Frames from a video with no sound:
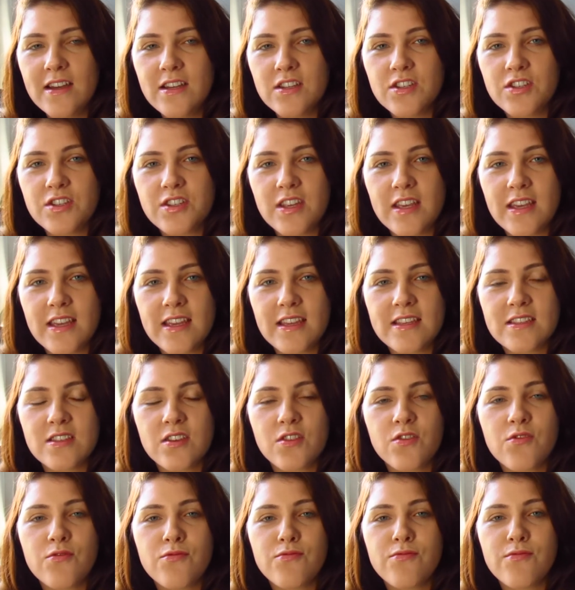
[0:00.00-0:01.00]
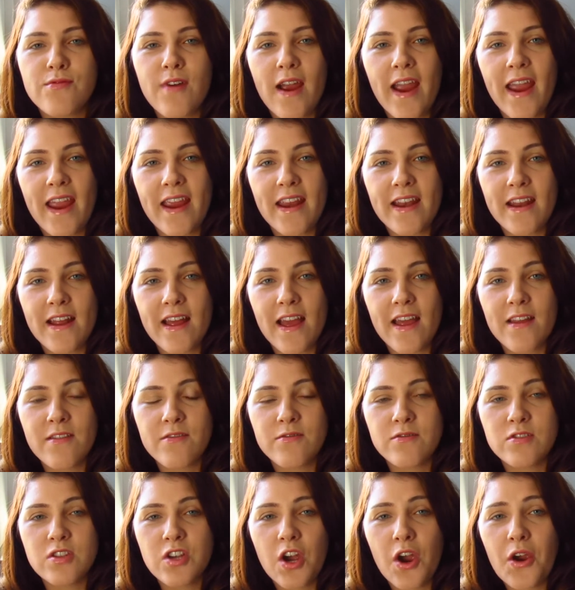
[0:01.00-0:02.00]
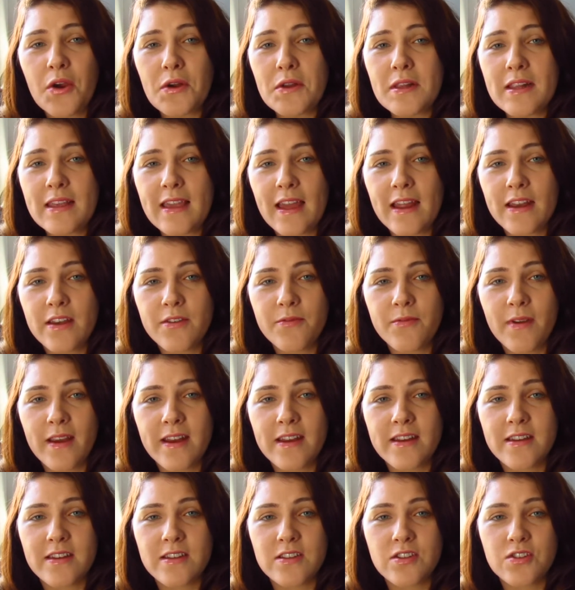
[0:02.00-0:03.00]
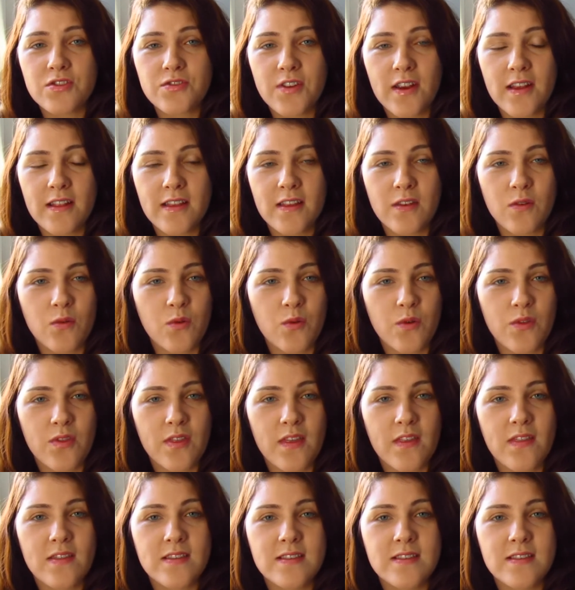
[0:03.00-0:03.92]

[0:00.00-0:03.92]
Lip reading: She is a great and totally underrated Australian author.